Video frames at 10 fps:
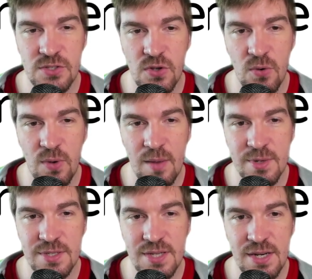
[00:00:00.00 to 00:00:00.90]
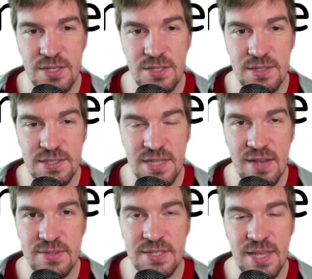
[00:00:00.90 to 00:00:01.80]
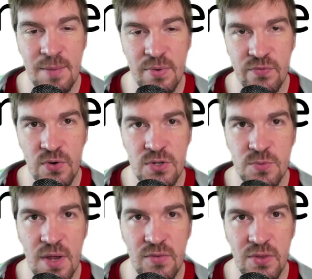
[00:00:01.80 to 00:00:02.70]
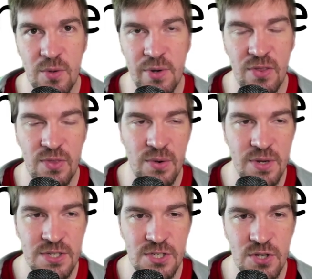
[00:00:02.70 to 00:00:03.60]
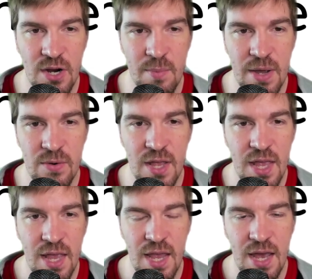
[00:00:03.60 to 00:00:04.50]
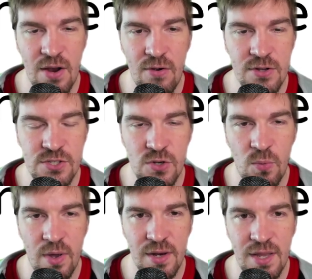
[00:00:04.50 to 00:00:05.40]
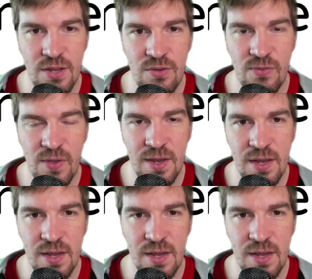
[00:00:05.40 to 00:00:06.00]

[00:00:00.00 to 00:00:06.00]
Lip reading: So I'm excited to dive into that. But first, we have a little bit of theory to talk about. And I also want to get you